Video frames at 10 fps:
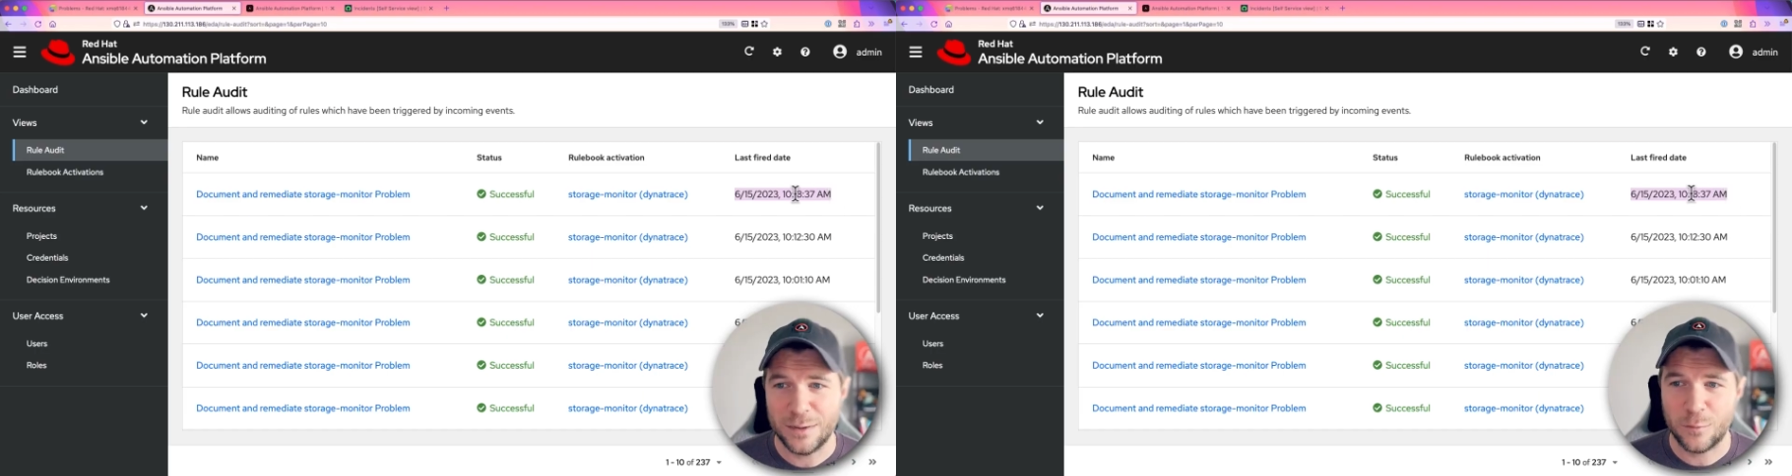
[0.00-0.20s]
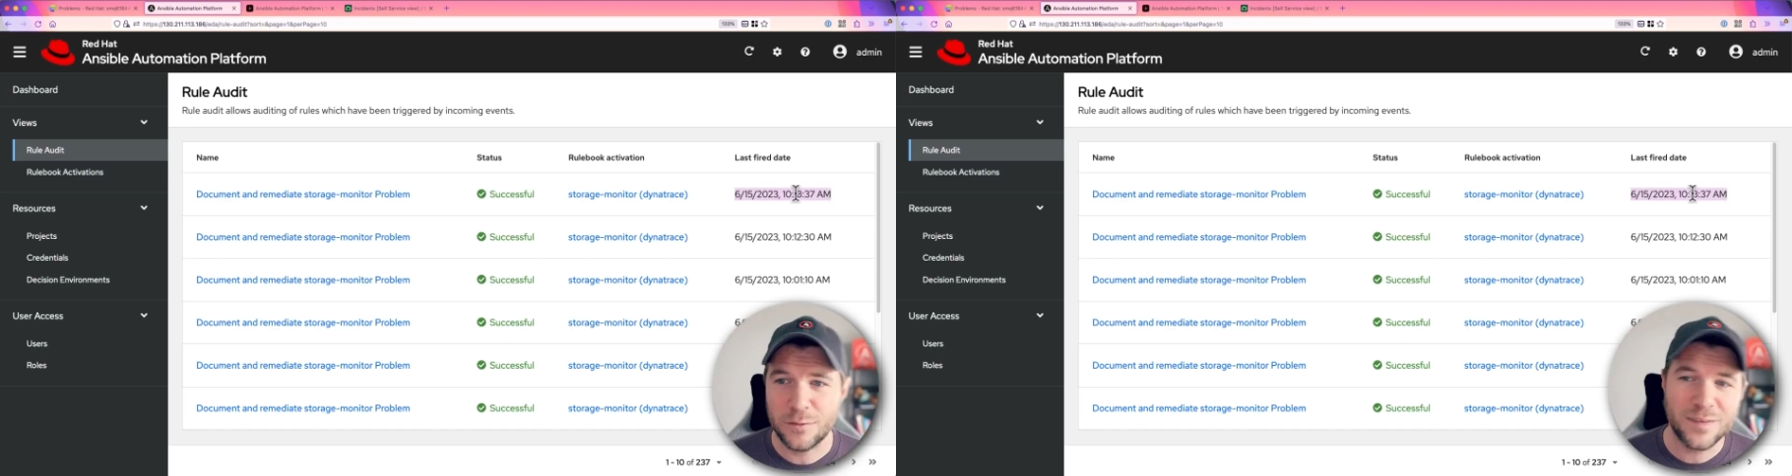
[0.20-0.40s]

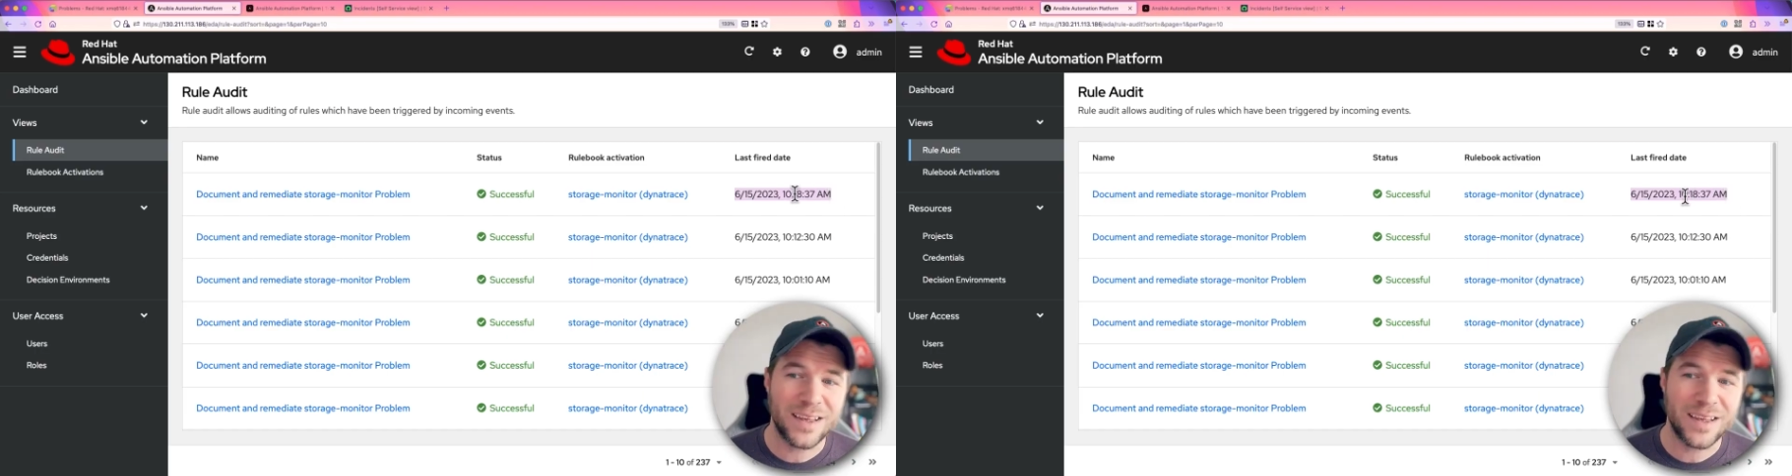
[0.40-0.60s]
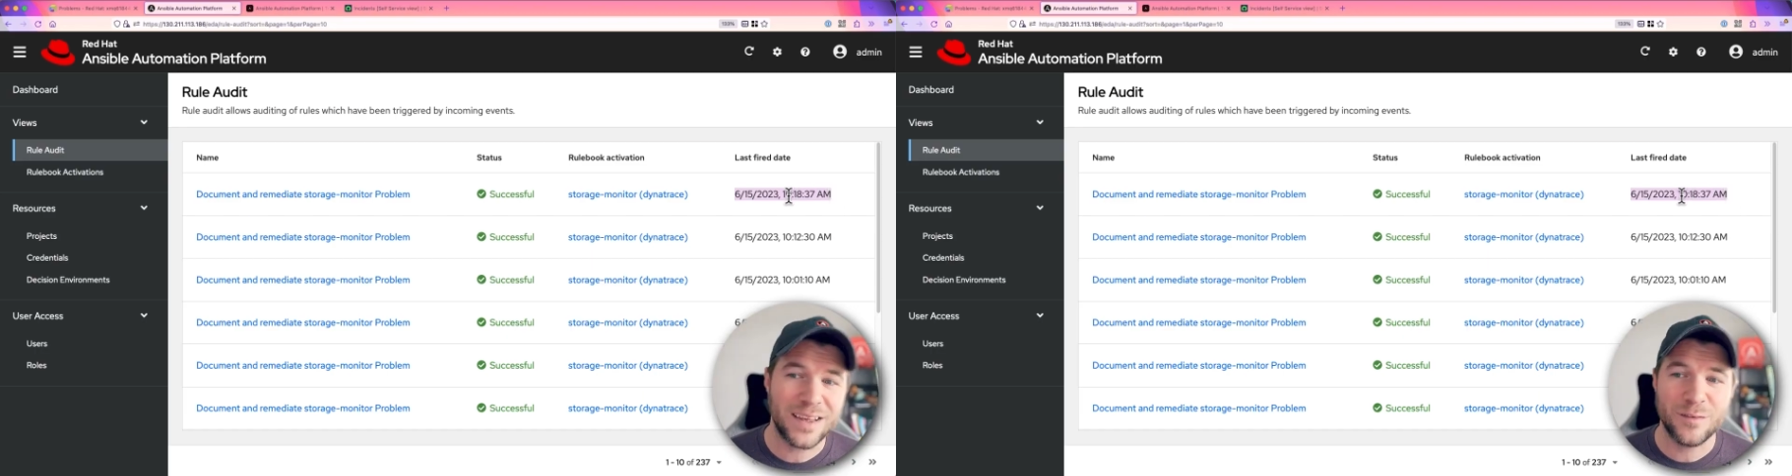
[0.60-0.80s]
so it looks
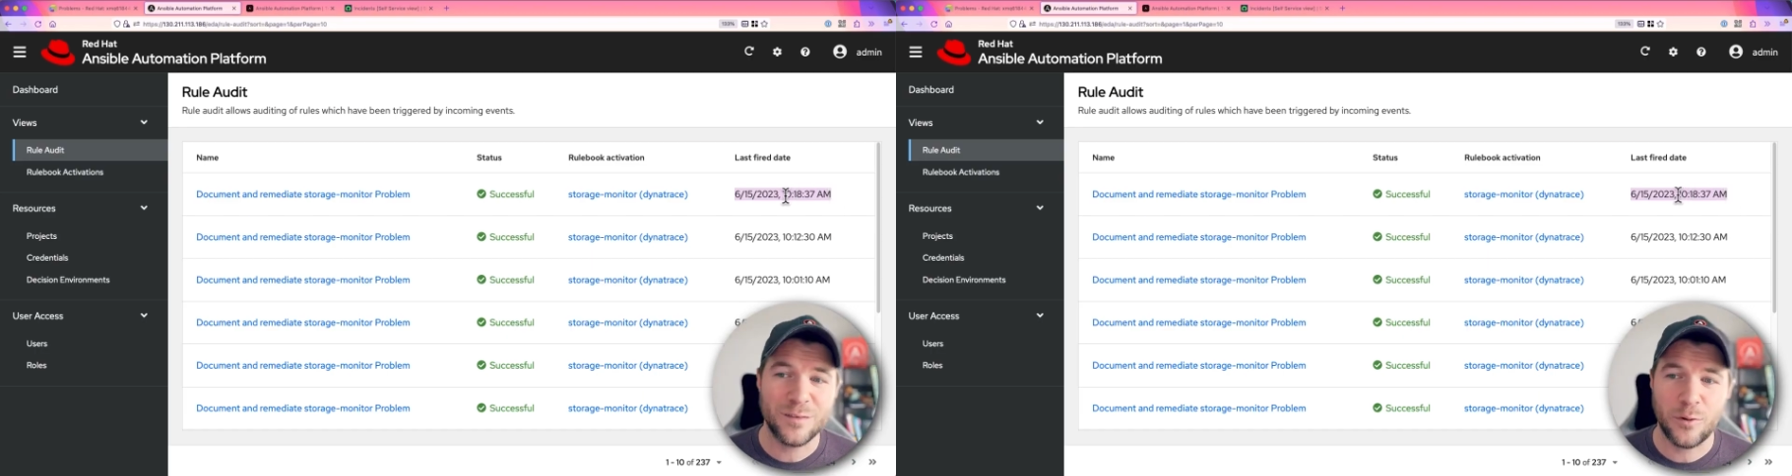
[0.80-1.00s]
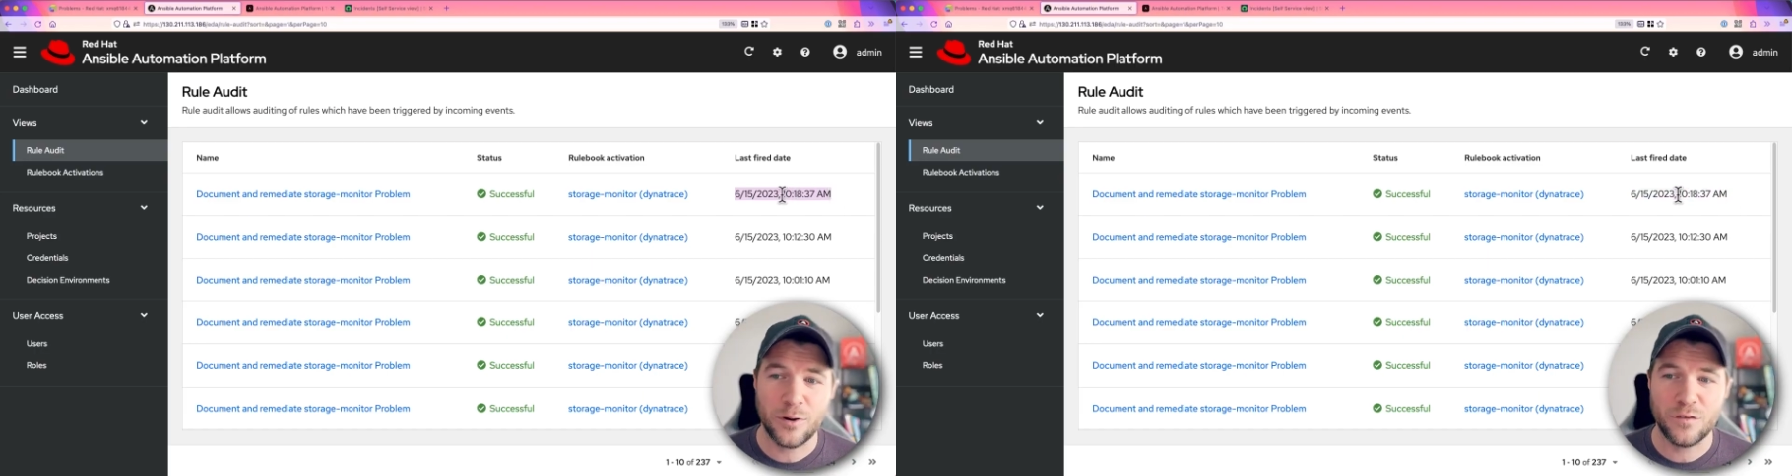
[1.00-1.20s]
like this
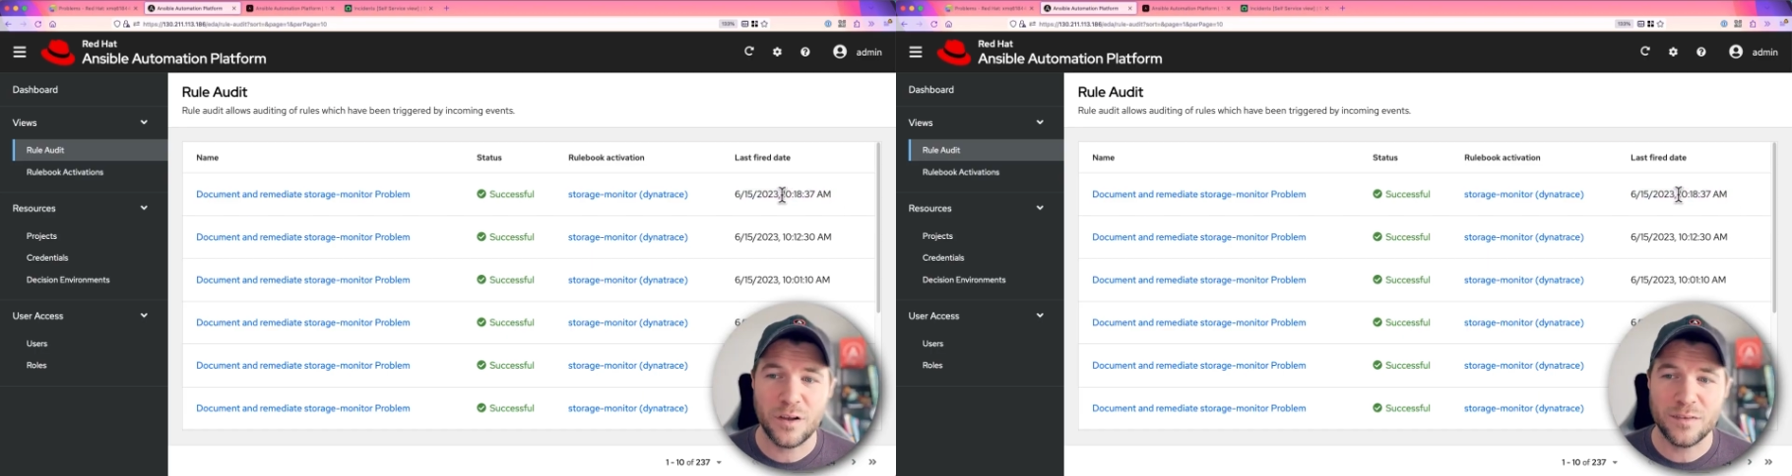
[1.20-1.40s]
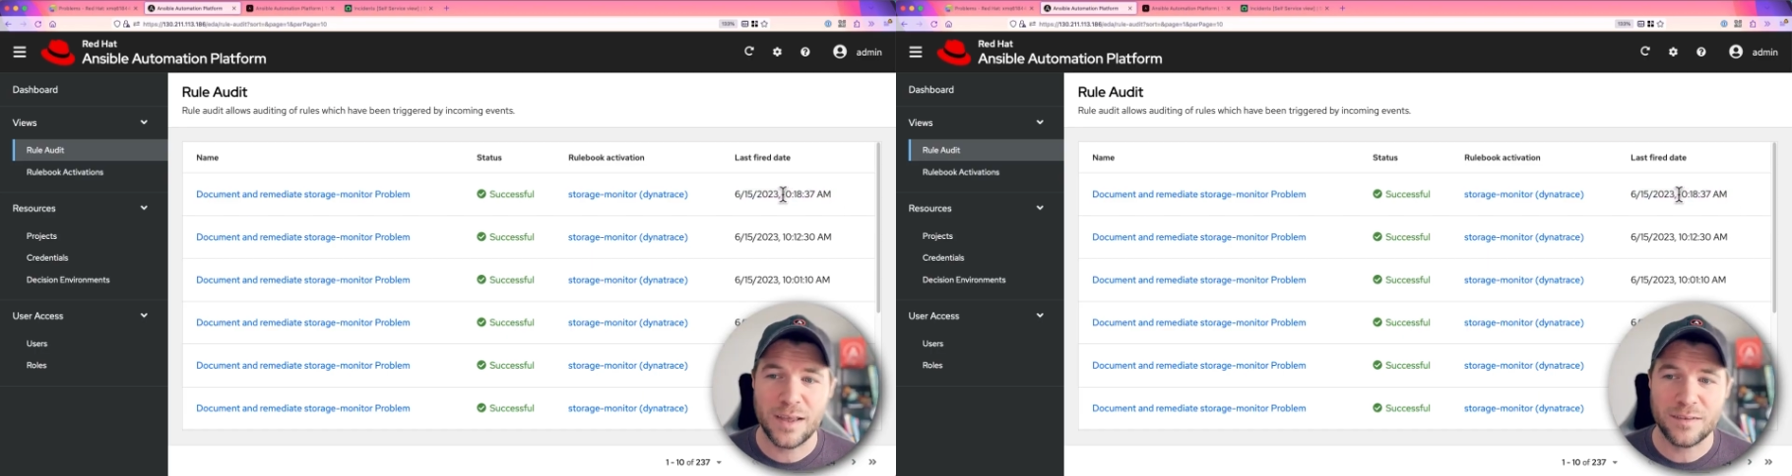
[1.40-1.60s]
one
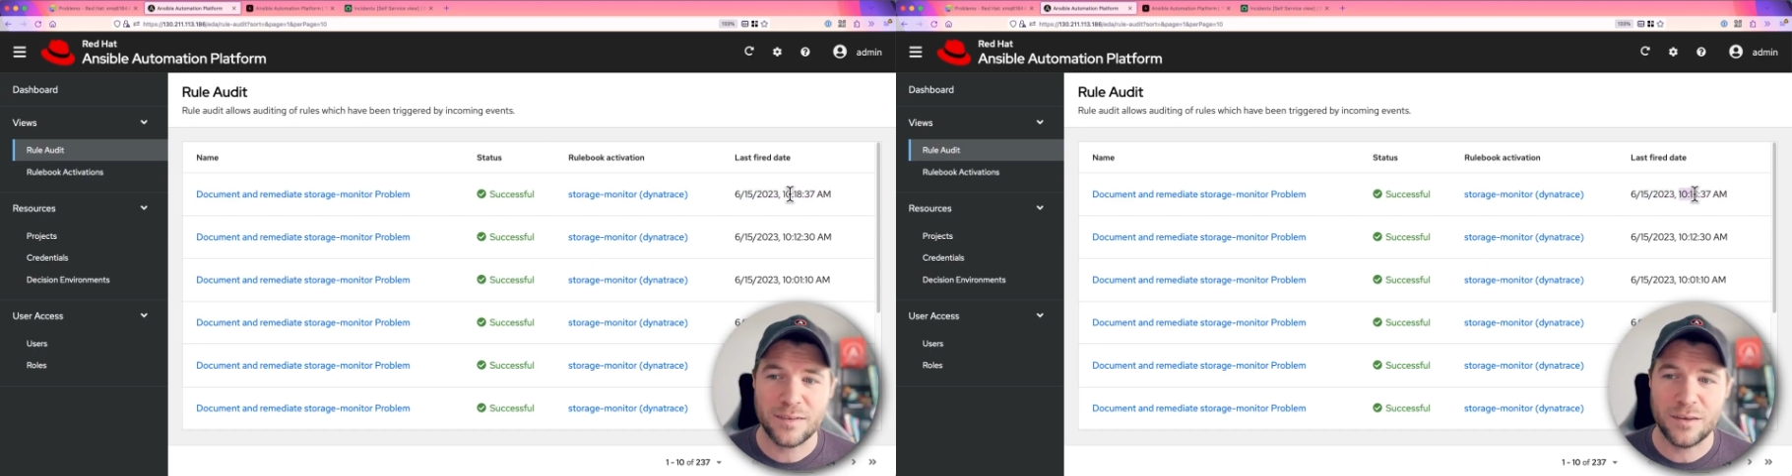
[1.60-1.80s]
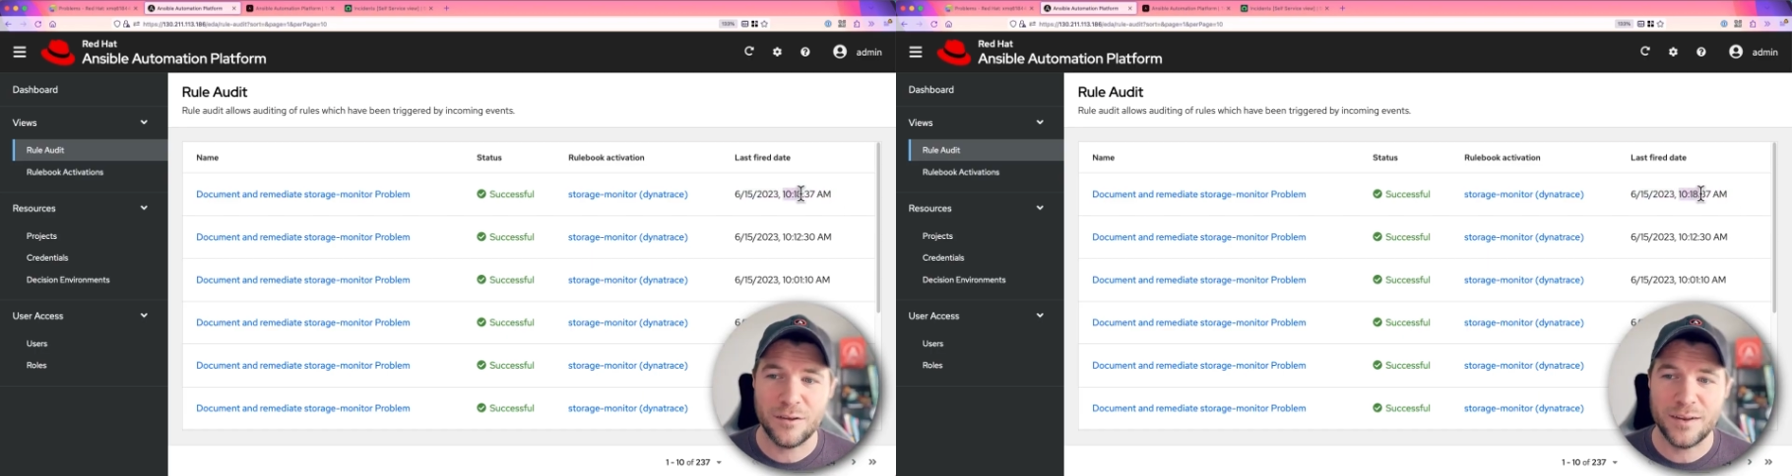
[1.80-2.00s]
just
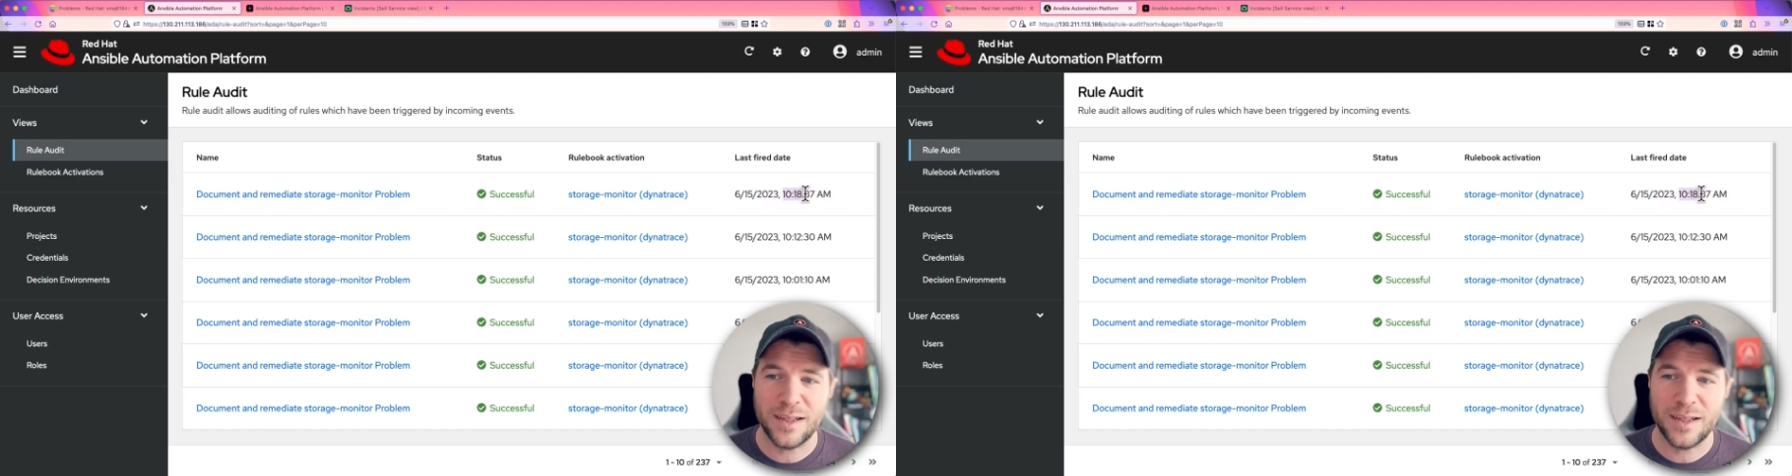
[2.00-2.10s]
executed